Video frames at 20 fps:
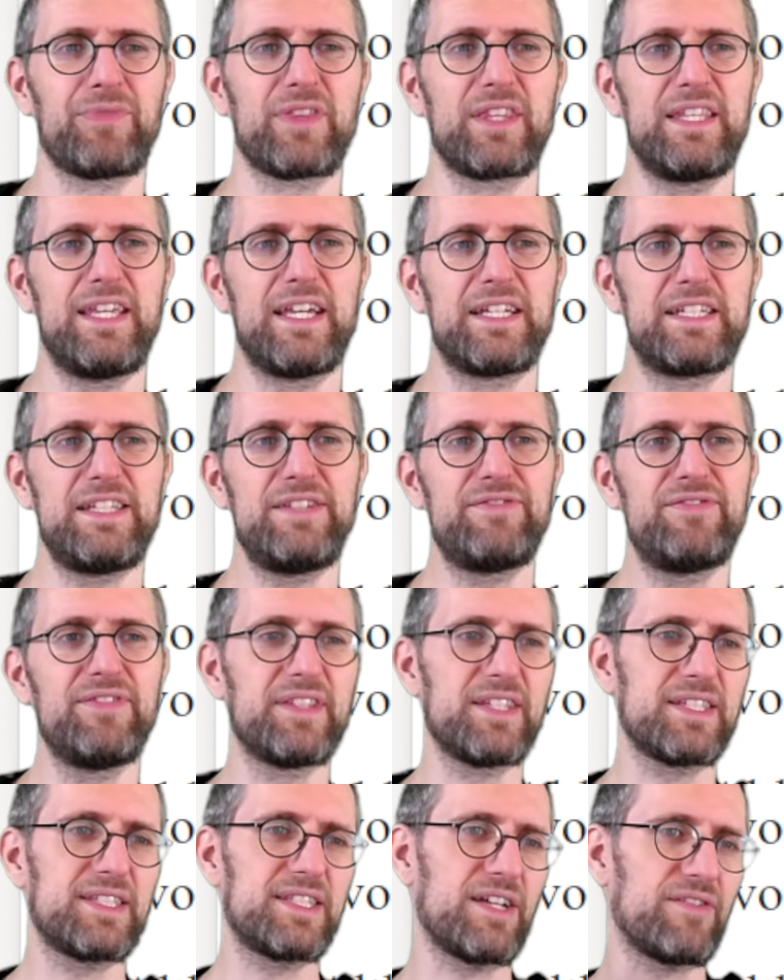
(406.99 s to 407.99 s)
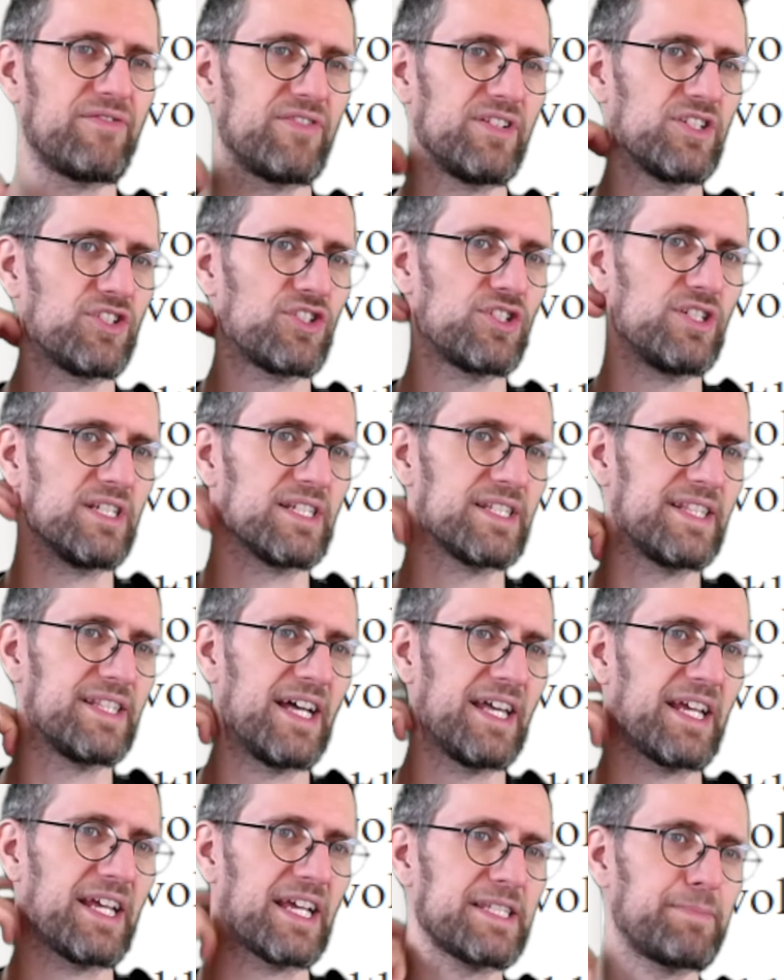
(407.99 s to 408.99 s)
Yet even this definition is
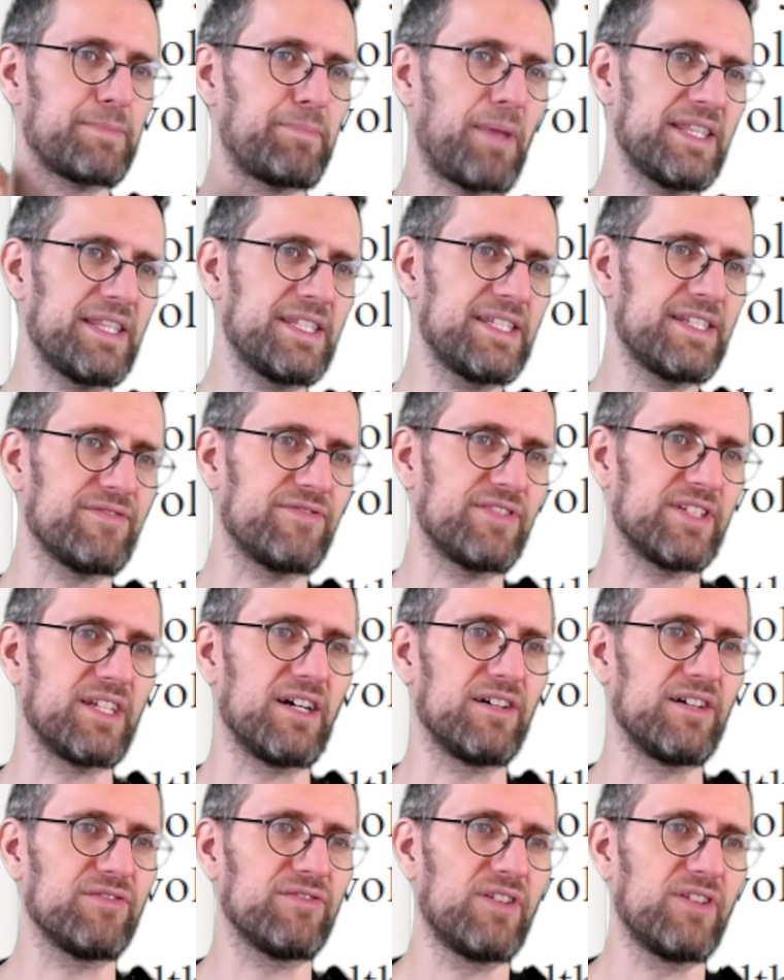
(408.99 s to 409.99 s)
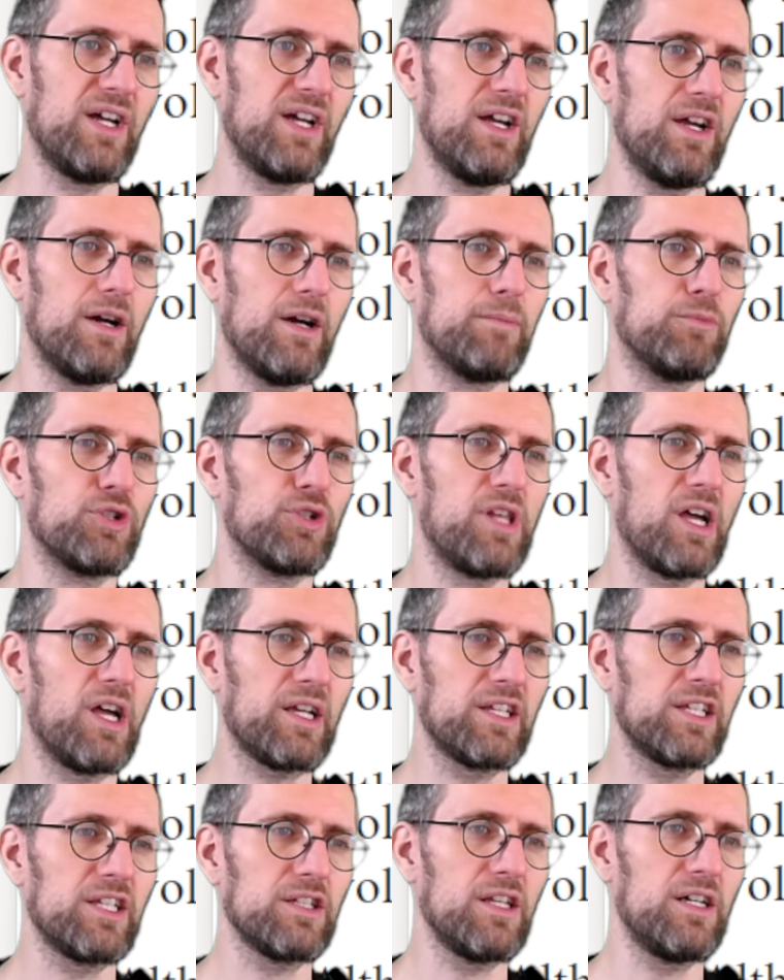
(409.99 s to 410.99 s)
not expansive enough.
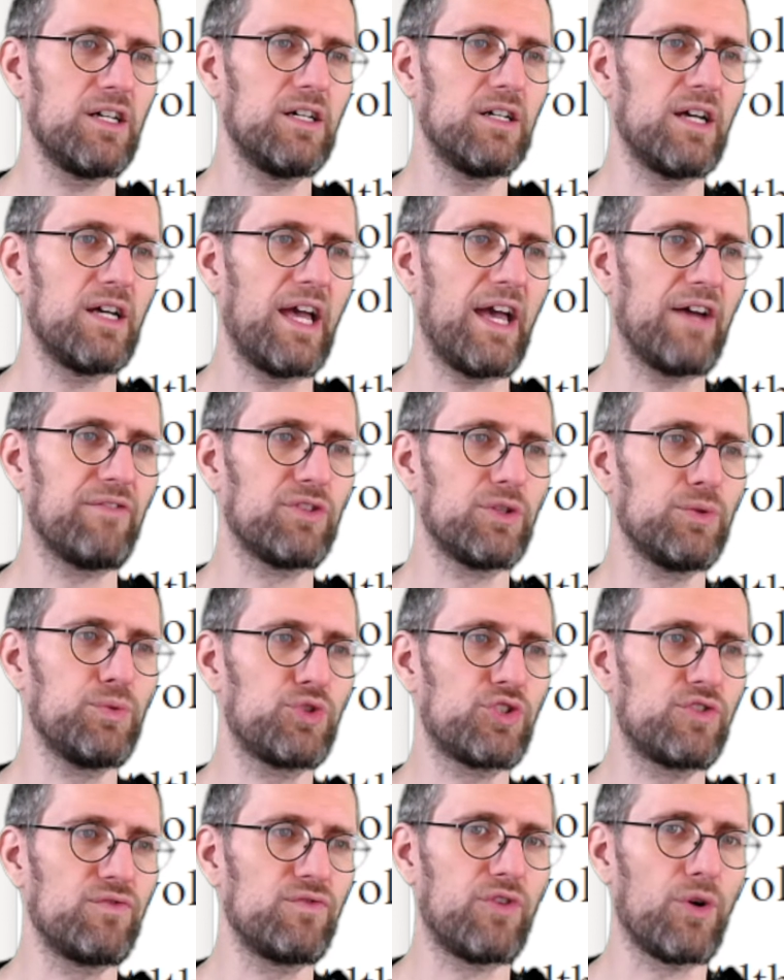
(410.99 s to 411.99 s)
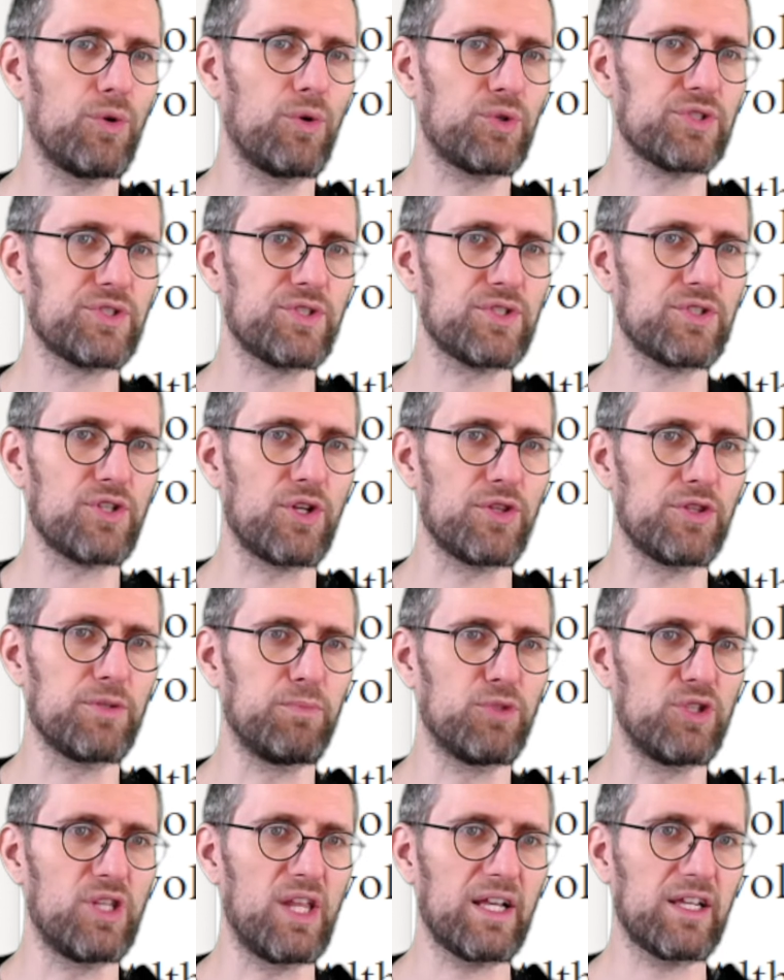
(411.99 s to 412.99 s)
Molecular evolution focuses on the
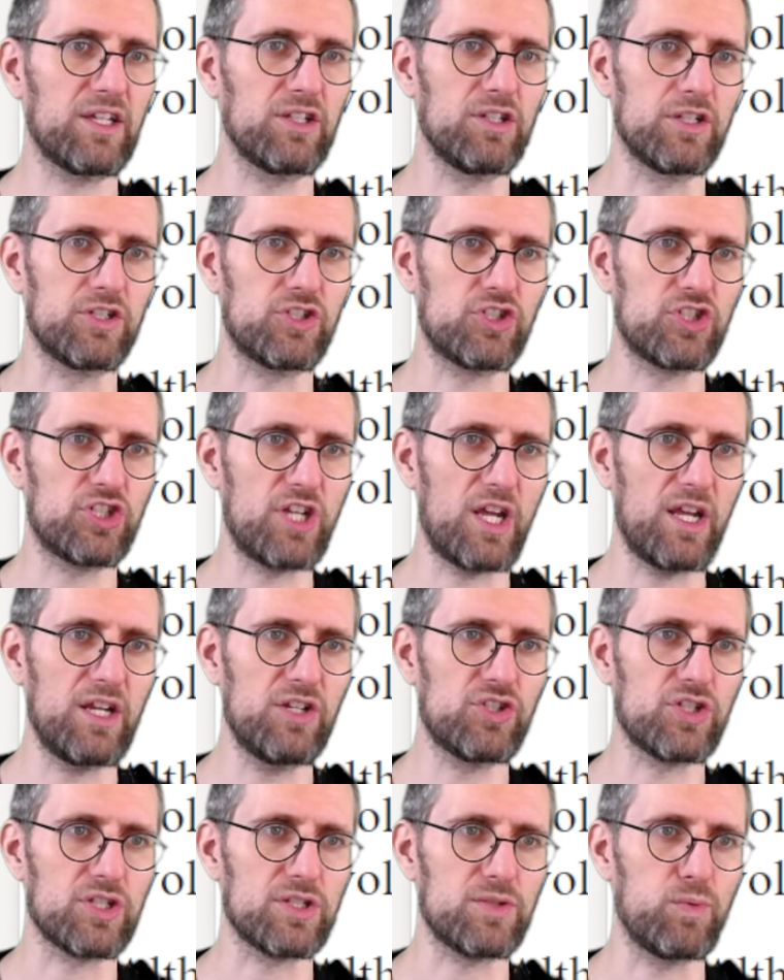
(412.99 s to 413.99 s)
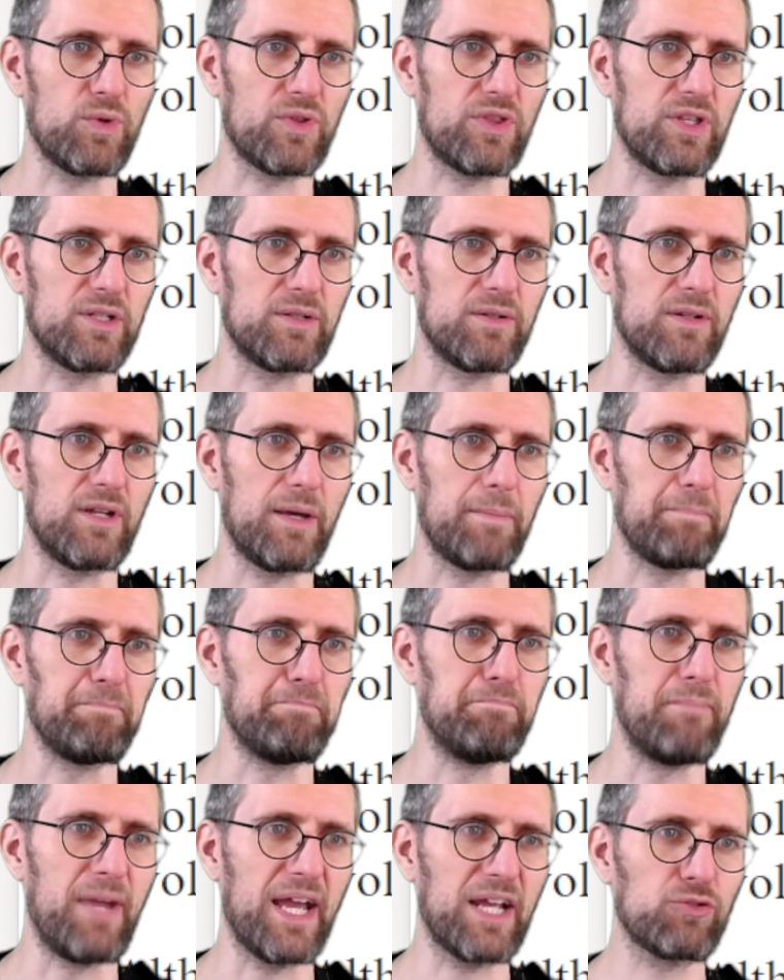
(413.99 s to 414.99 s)
molecular changes within
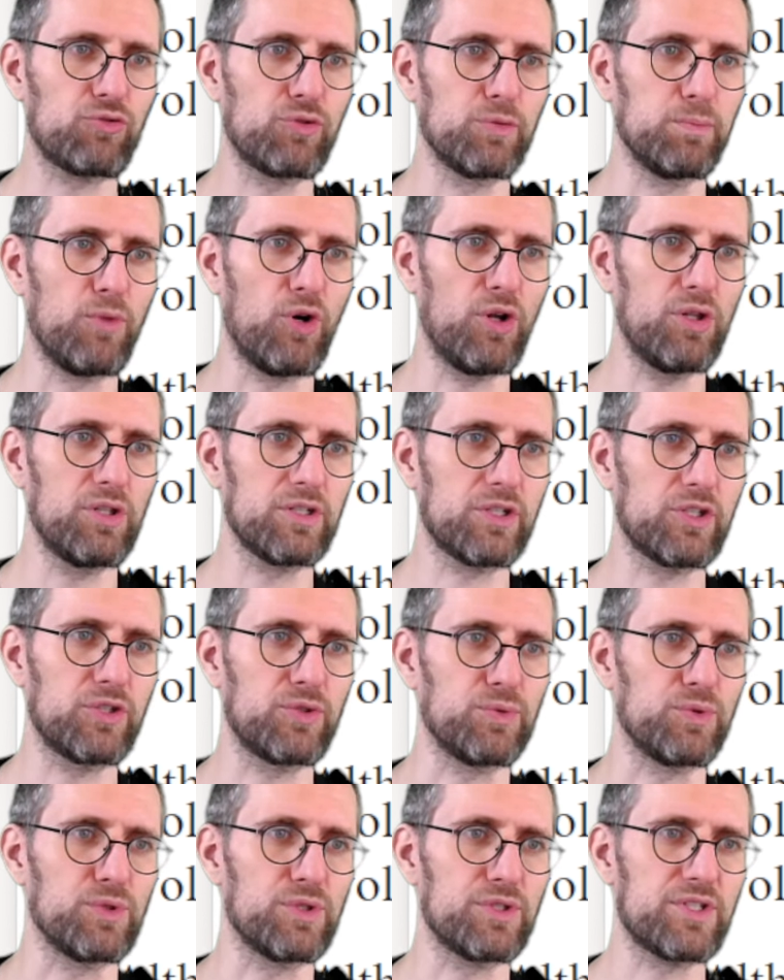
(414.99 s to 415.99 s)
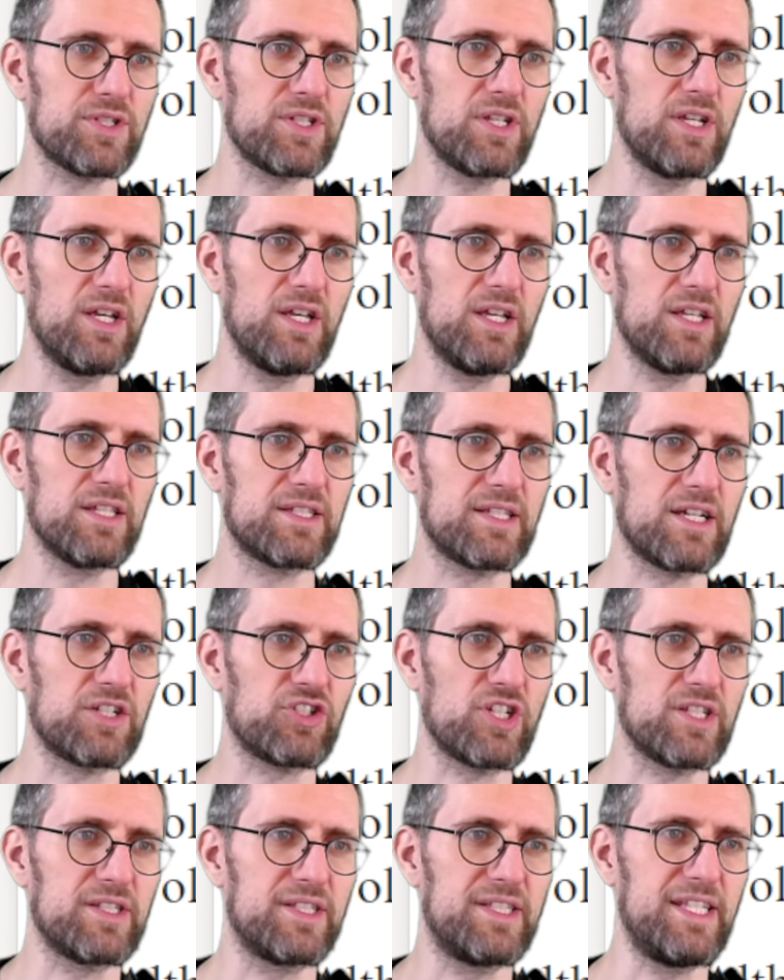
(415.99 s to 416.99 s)
macromolecules
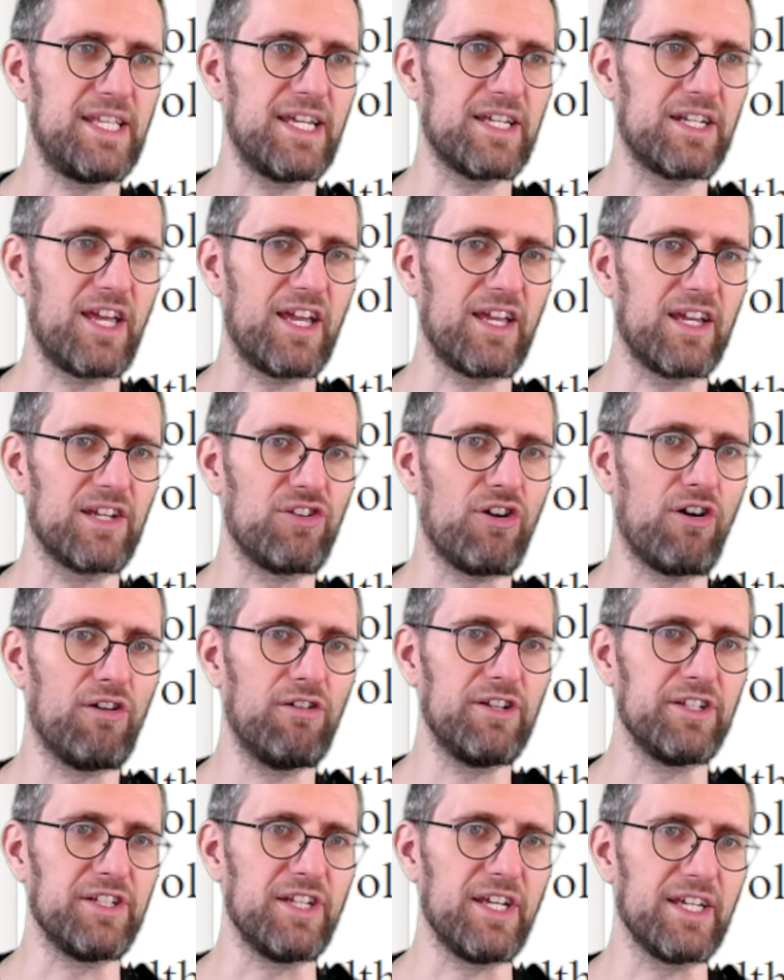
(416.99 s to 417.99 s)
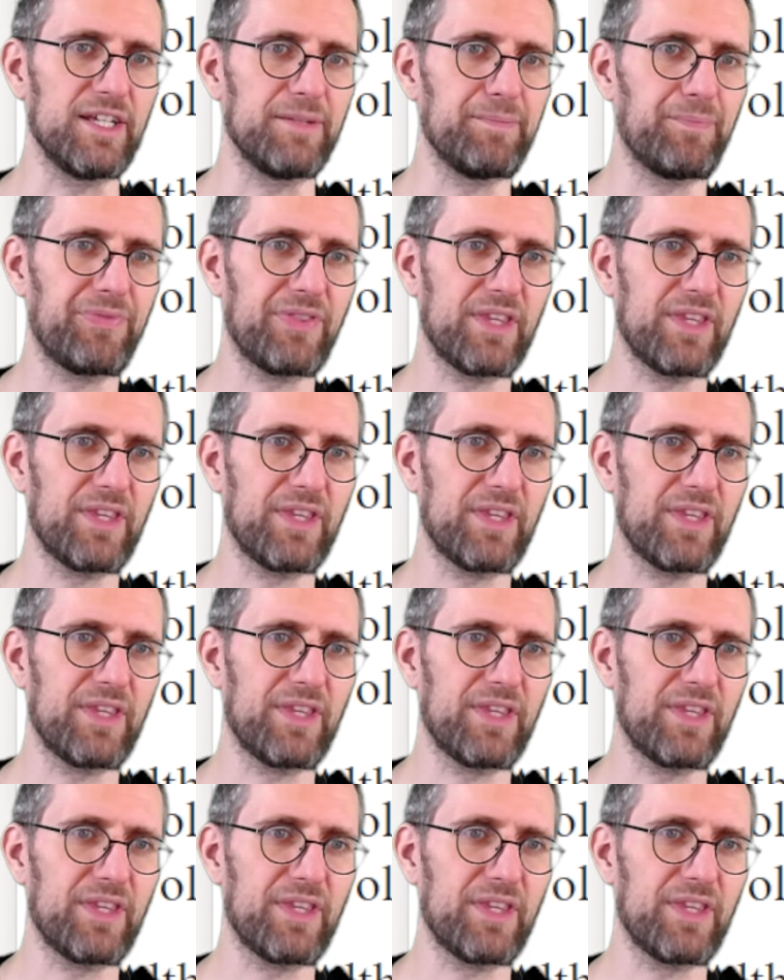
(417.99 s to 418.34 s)
such as DNA and RNA.